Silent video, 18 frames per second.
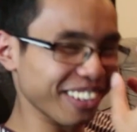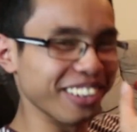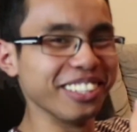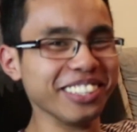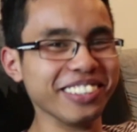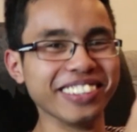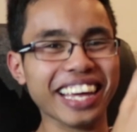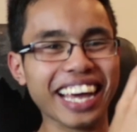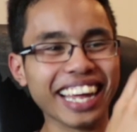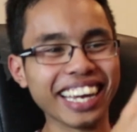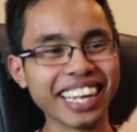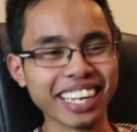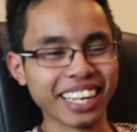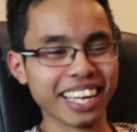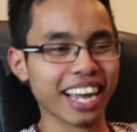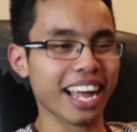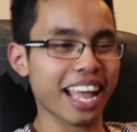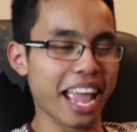don't do that.
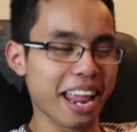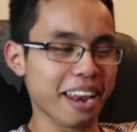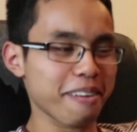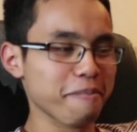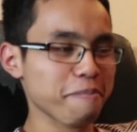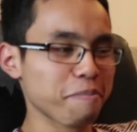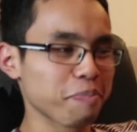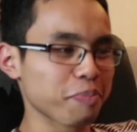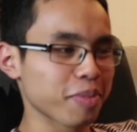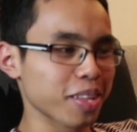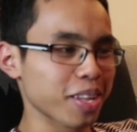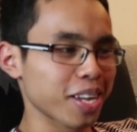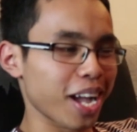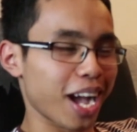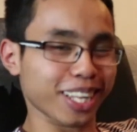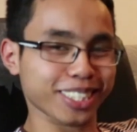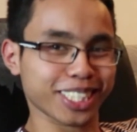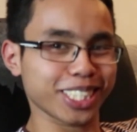And
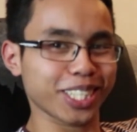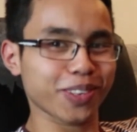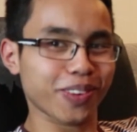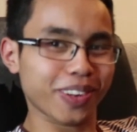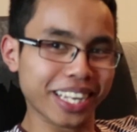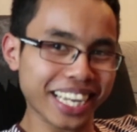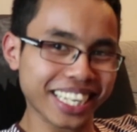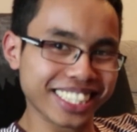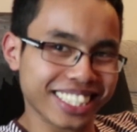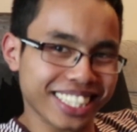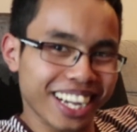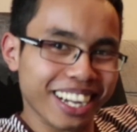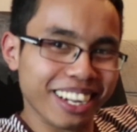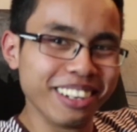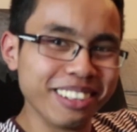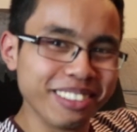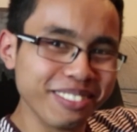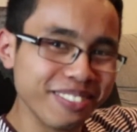I'll see you all next
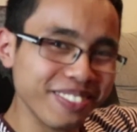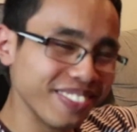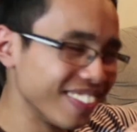time.